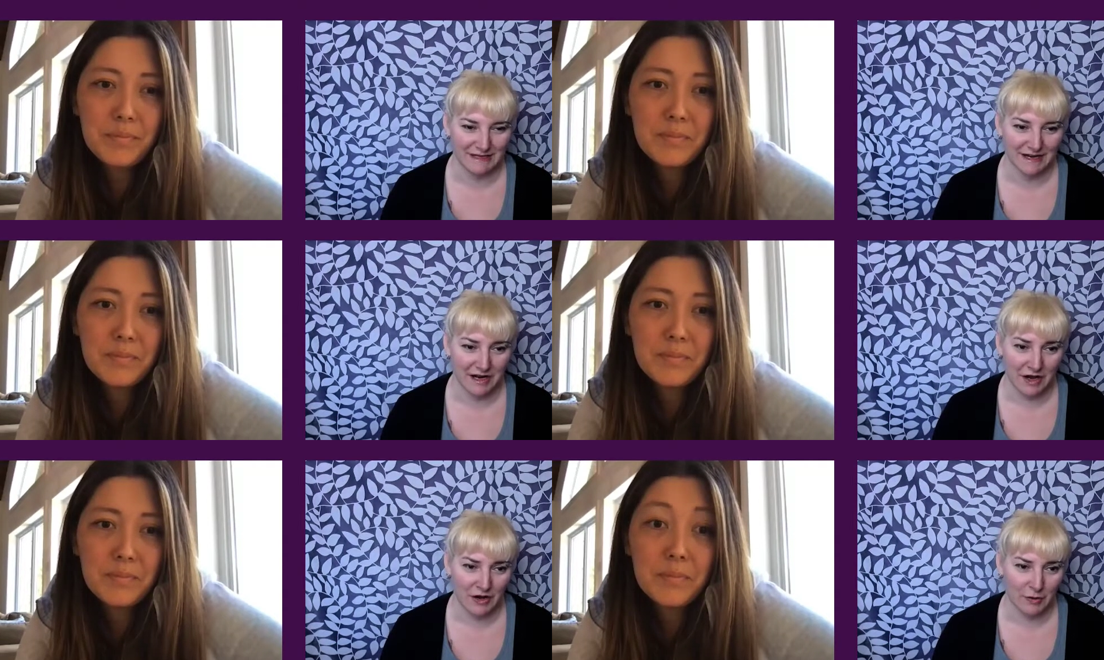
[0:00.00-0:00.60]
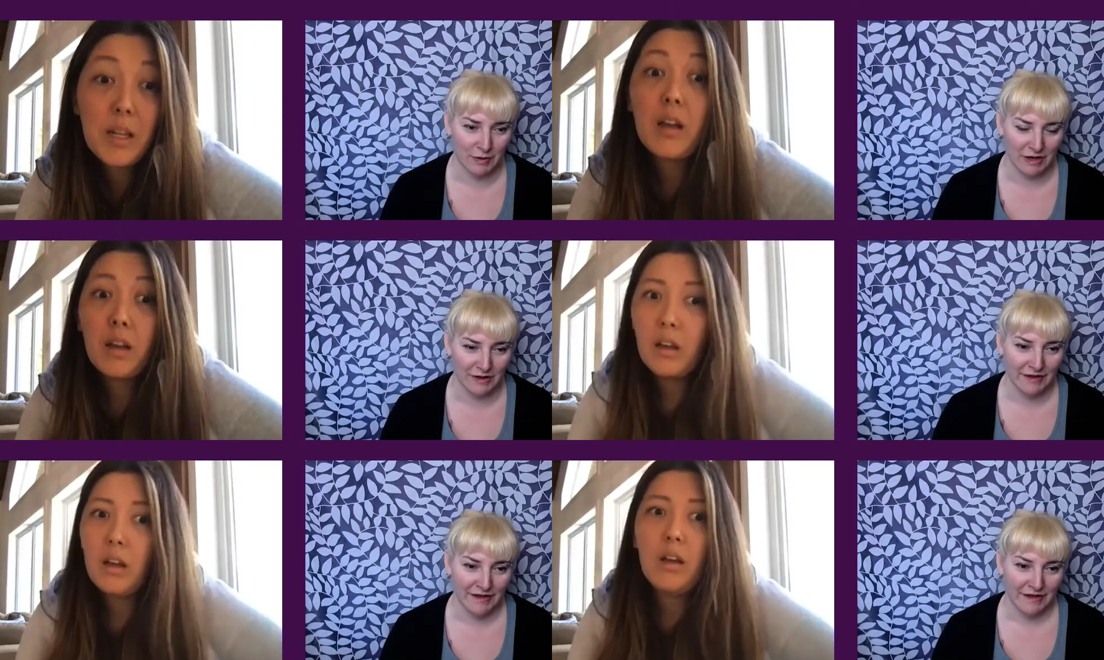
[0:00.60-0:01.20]
Speaker 1: be like, oh,
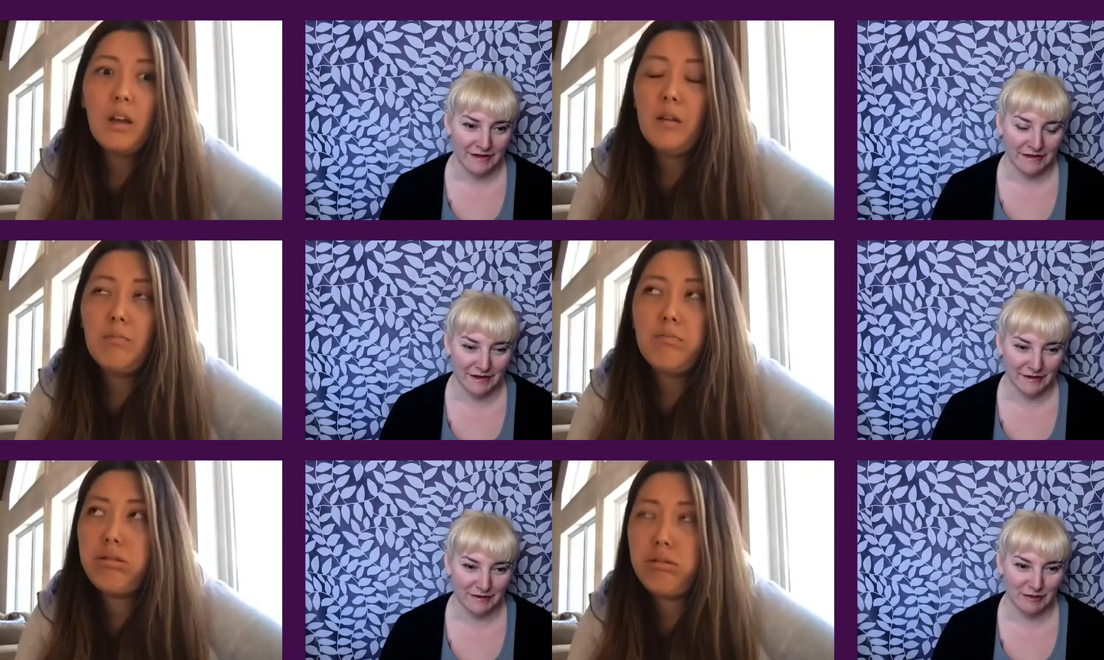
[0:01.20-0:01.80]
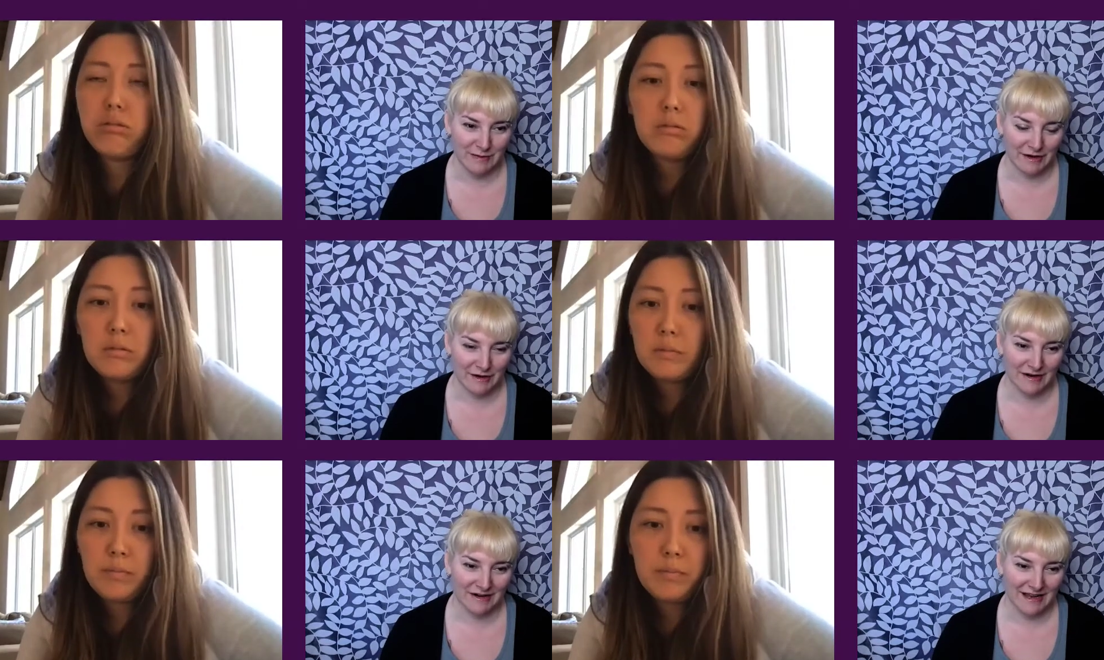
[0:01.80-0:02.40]
well, you know, you
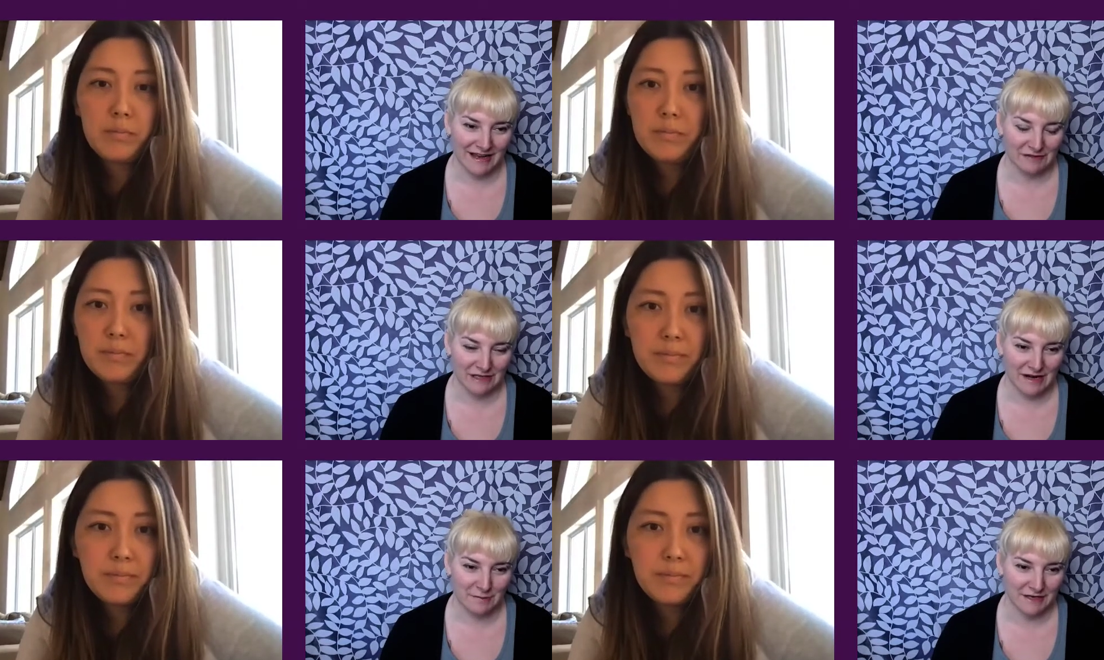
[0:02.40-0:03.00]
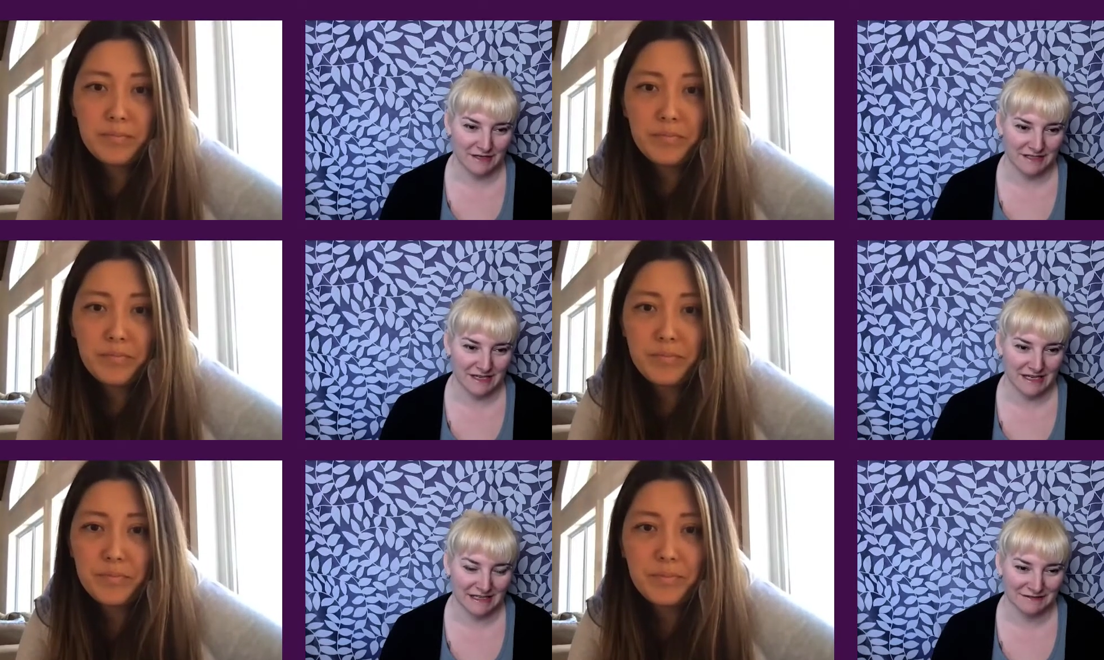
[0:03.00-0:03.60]
better have a lot of money
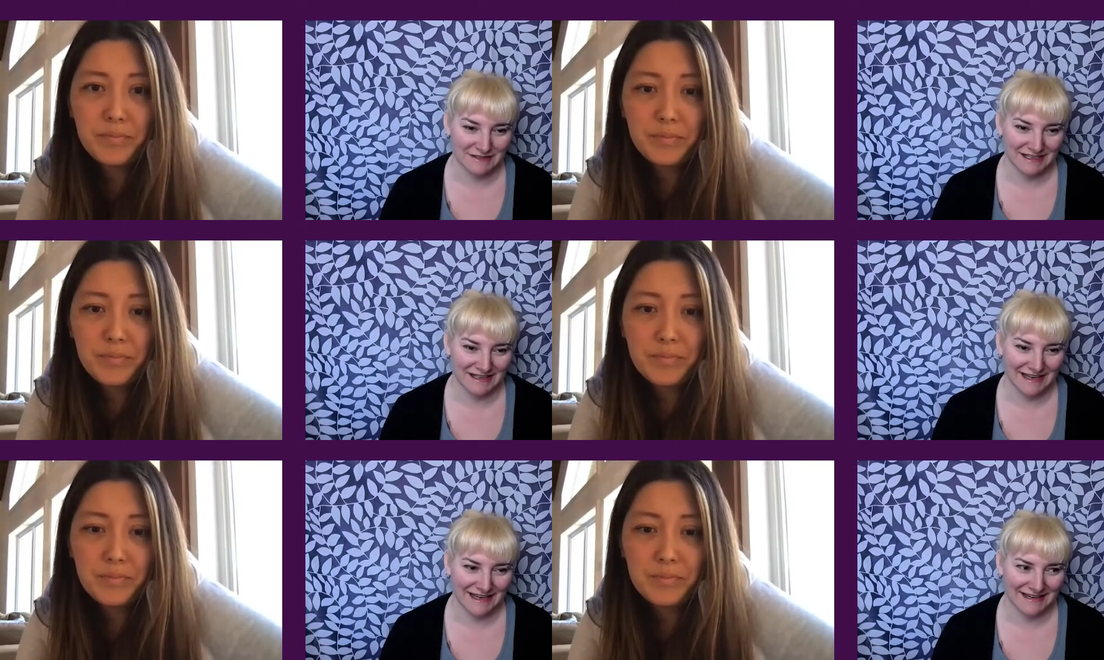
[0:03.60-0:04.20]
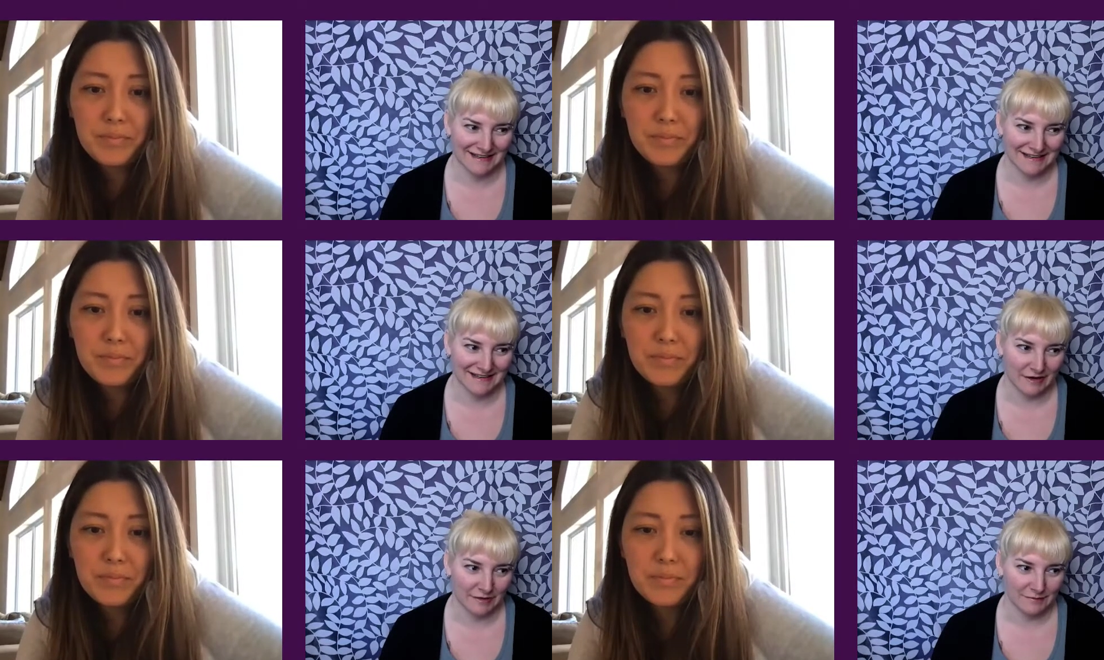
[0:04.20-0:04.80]
saved and, you
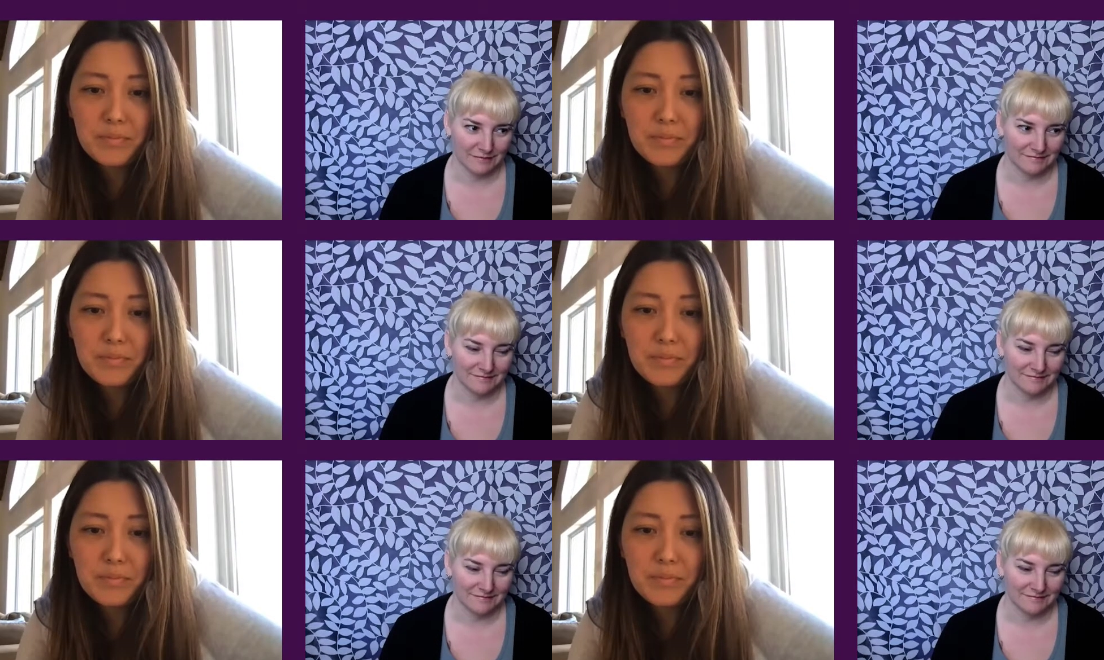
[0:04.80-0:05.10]
know,